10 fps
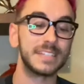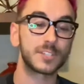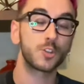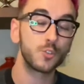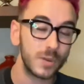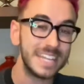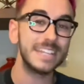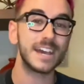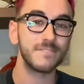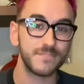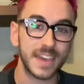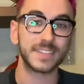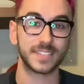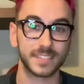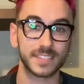Creed
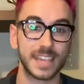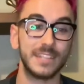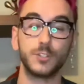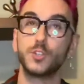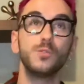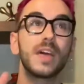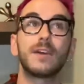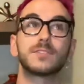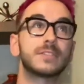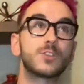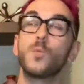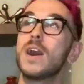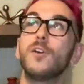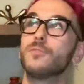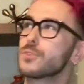Aventus in 2012